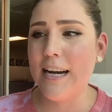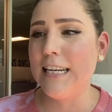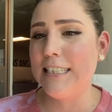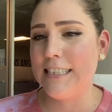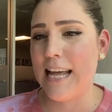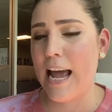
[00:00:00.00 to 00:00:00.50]

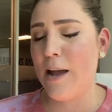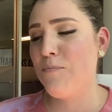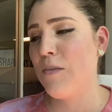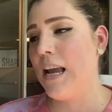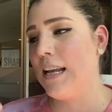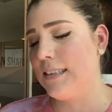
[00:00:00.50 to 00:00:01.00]
is that
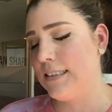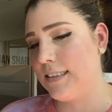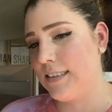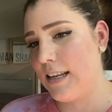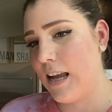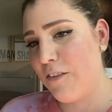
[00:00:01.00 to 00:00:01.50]

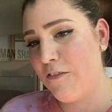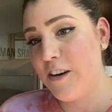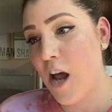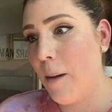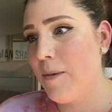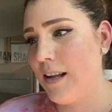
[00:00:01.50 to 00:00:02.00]
it's a
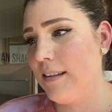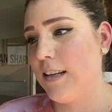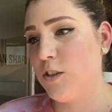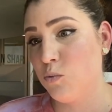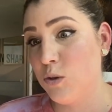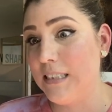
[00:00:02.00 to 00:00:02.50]
phenomenon
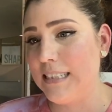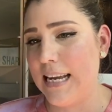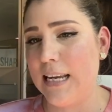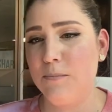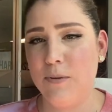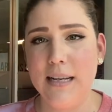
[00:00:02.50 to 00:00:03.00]
that's really
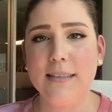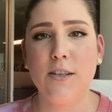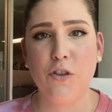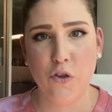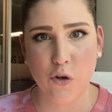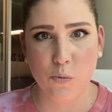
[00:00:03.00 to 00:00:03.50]
taken place
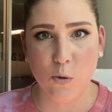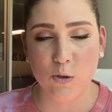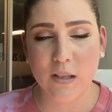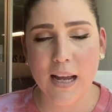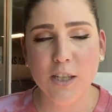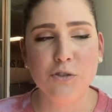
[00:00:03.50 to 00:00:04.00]
in third
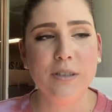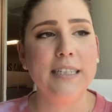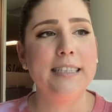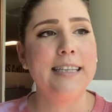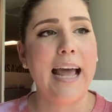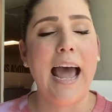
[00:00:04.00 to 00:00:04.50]
world
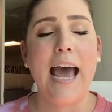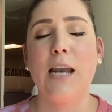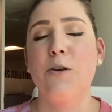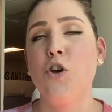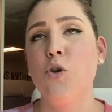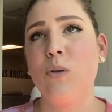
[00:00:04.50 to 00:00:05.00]
countries that
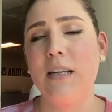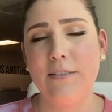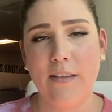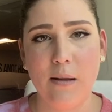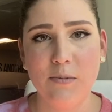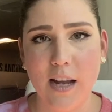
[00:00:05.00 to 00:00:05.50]
had newly
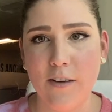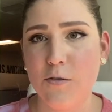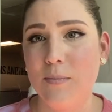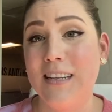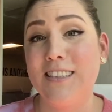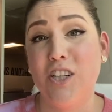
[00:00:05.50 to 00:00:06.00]
developed
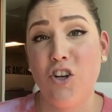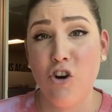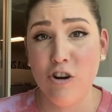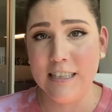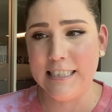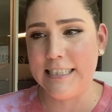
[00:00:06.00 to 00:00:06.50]
governments and
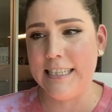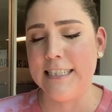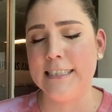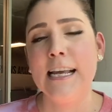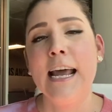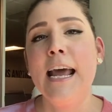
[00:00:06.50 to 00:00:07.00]

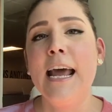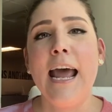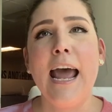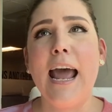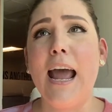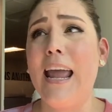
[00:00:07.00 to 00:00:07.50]
currencies.
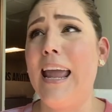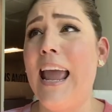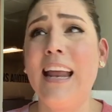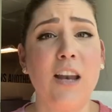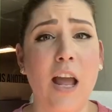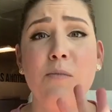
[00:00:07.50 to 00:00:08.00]

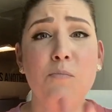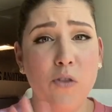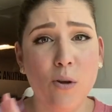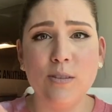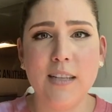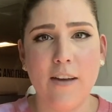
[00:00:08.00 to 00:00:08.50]
And, and
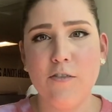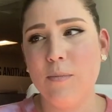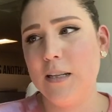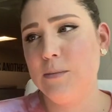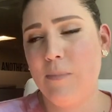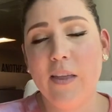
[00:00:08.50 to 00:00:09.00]
those
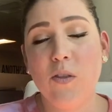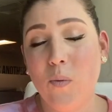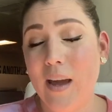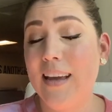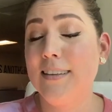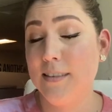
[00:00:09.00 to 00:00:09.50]
governments, by the
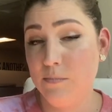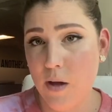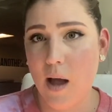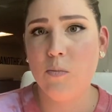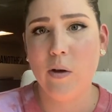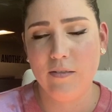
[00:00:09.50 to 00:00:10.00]
way,
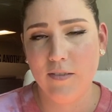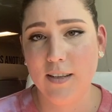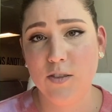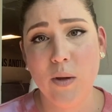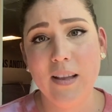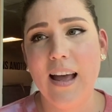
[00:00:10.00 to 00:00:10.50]
Zimbabwe and
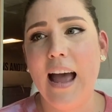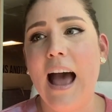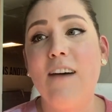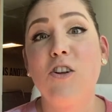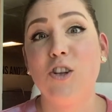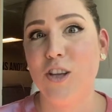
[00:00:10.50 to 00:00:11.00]
Venezuela,
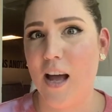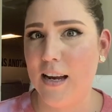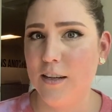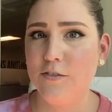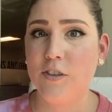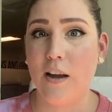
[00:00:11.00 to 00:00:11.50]
have a lot
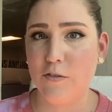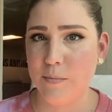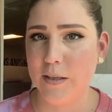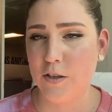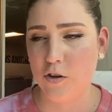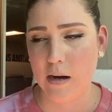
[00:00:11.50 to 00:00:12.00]
of
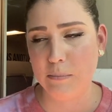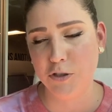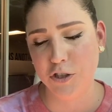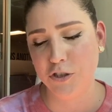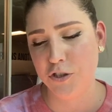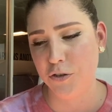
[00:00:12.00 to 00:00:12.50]
government
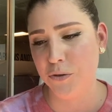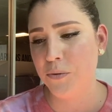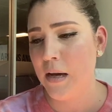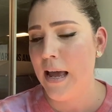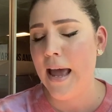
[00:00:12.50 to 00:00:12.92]
corruption too.